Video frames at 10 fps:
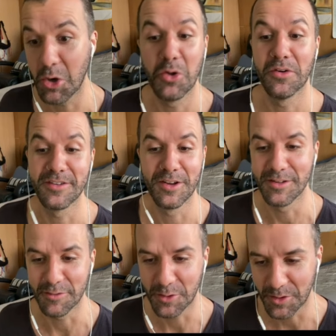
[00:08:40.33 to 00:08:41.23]
oh, there's
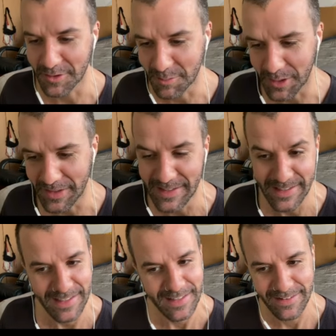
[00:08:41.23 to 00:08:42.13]
tons of girls, but
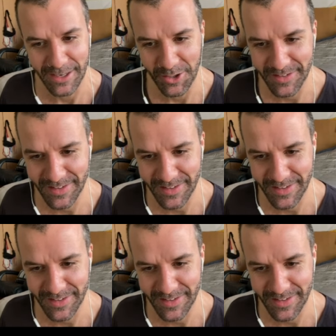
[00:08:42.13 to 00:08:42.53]
not always the